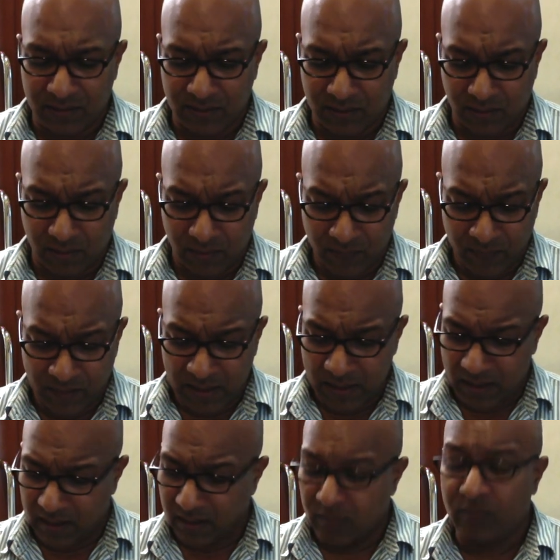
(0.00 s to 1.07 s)
So
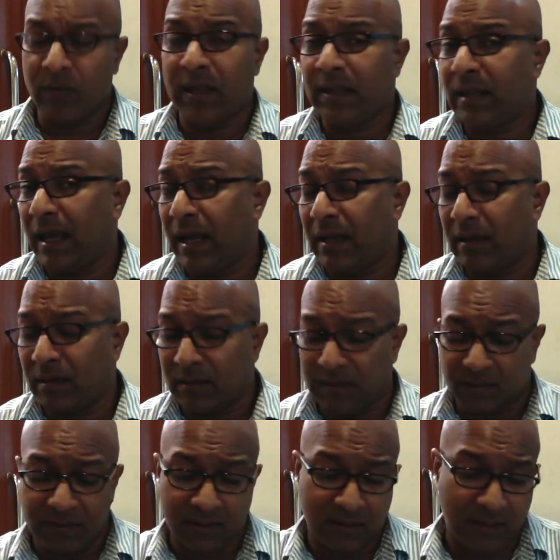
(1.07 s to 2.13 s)
read that,
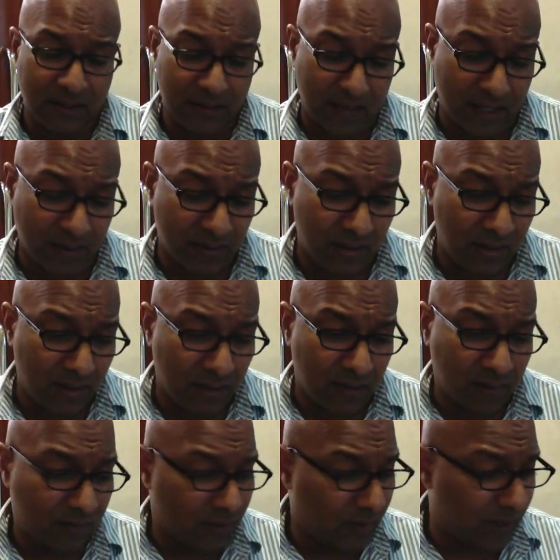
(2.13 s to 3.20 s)
it's actually
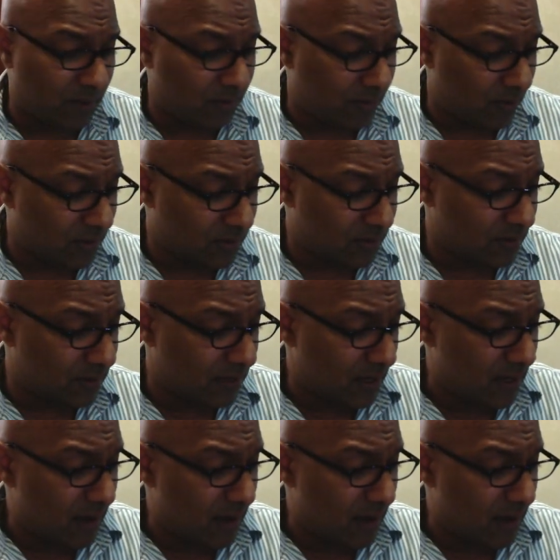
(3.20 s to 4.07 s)
of great importance.